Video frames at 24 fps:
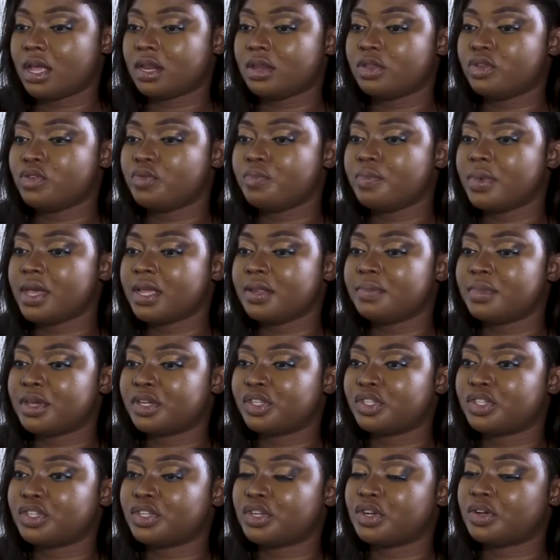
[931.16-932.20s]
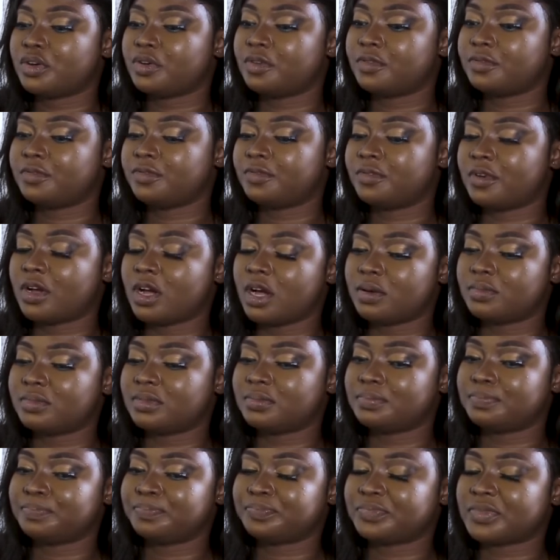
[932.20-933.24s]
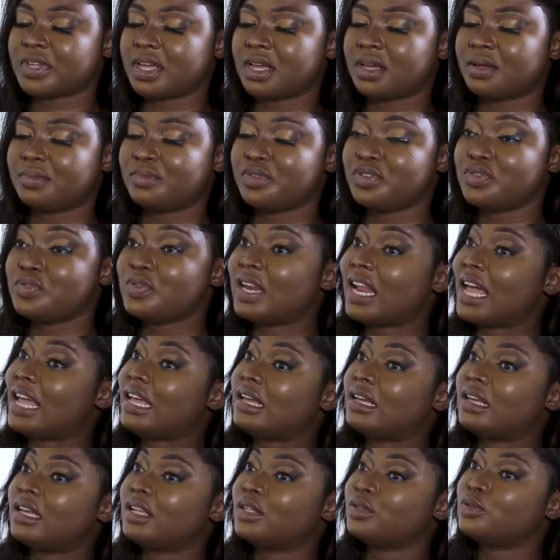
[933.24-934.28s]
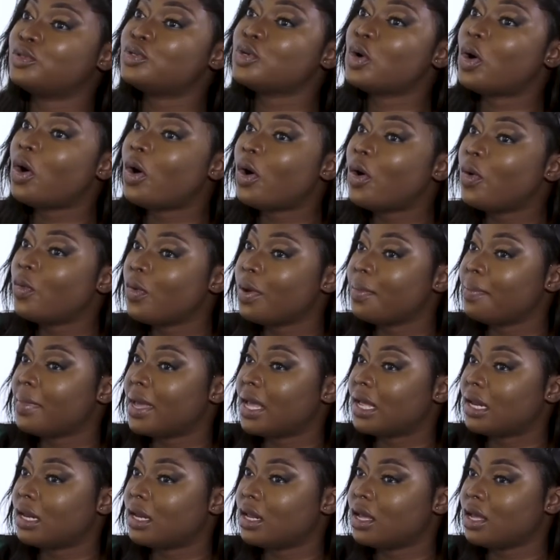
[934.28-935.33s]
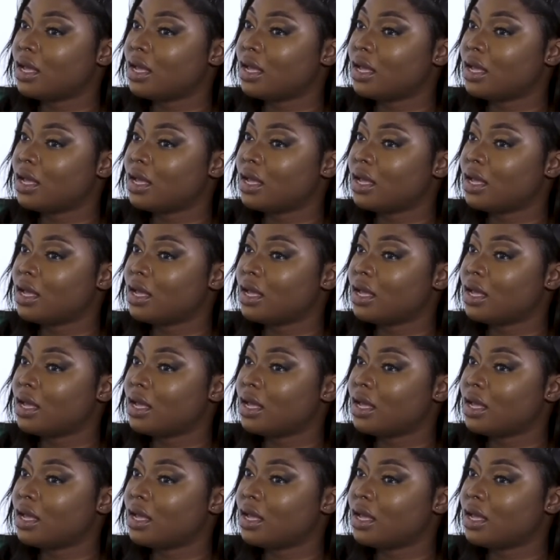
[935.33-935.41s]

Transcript: And you made mention of you liking tall women.